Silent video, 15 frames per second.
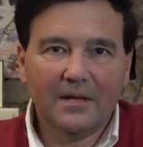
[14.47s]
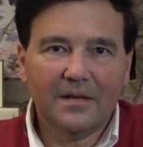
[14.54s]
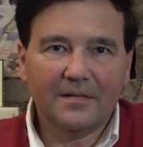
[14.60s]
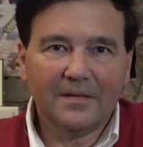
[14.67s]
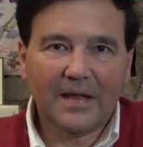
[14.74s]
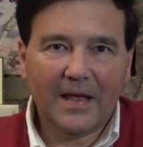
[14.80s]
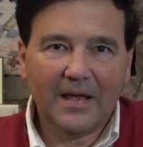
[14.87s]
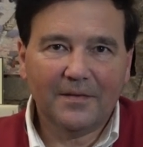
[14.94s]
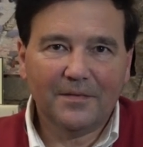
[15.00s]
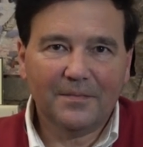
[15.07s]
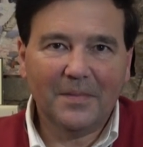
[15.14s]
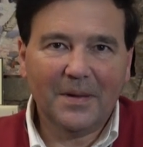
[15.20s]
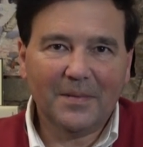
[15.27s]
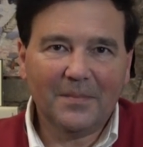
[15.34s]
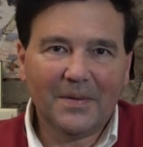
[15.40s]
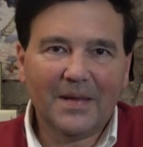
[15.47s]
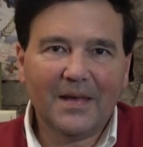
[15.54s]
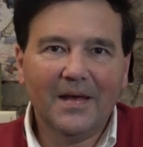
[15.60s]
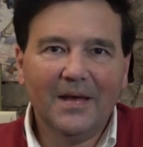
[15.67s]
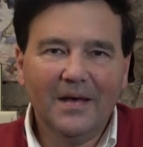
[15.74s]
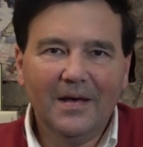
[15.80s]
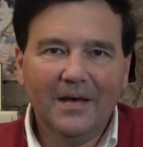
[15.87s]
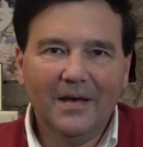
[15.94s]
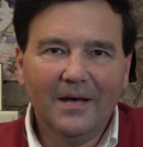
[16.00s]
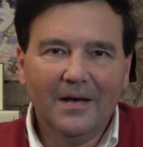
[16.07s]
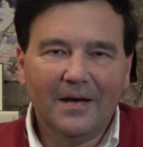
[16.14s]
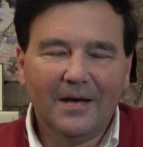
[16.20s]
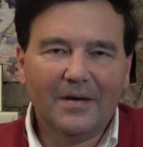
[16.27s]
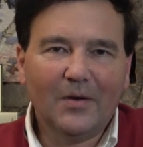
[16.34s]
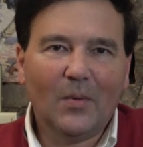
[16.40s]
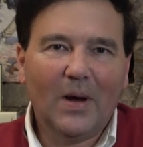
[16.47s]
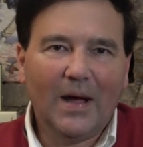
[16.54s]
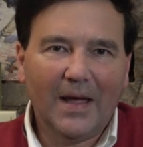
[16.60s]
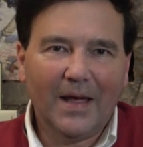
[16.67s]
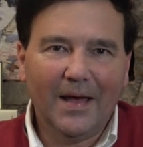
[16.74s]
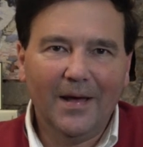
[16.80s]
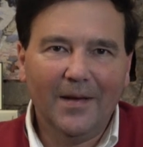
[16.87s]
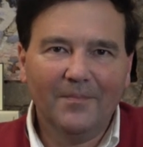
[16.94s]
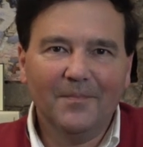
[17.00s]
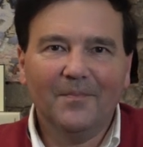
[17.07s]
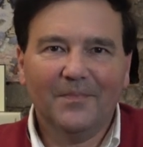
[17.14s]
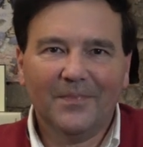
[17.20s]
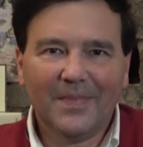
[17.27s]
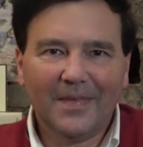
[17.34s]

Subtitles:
as the case may be. I know I am.